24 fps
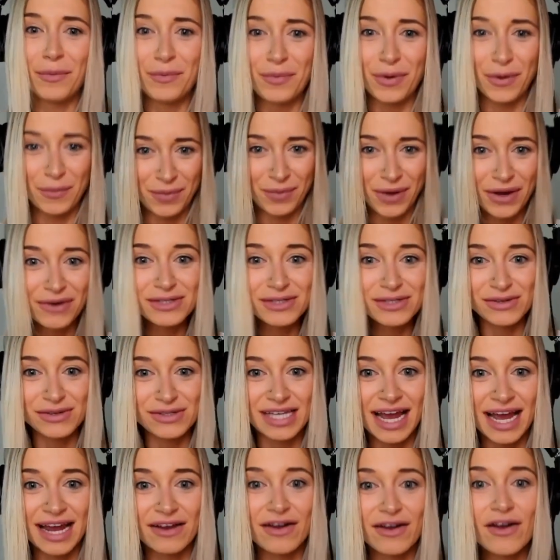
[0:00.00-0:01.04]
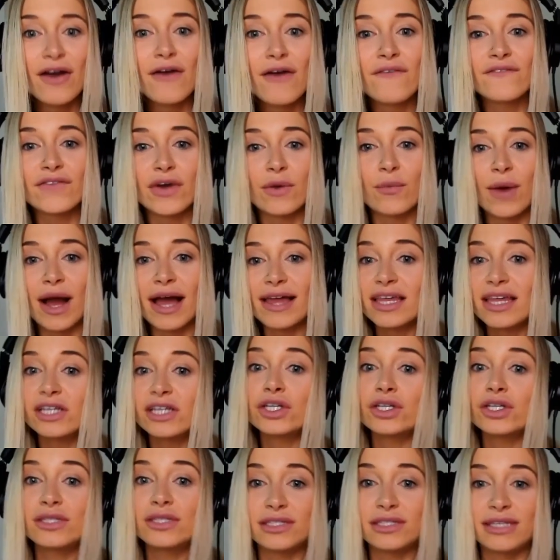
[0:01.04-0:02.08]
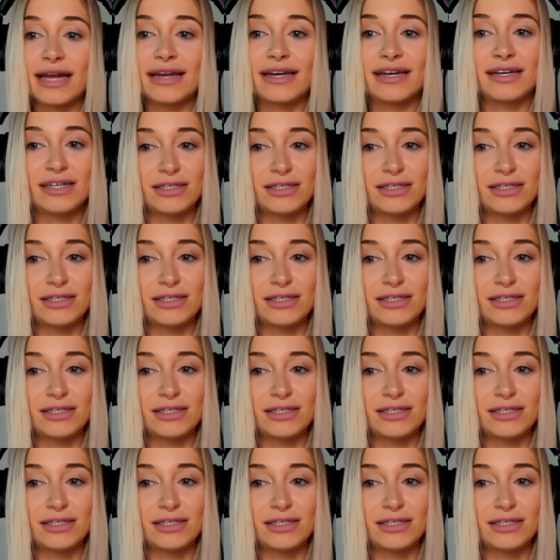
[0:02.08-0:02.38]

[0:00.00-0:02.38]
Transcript: proposal deck for why they should send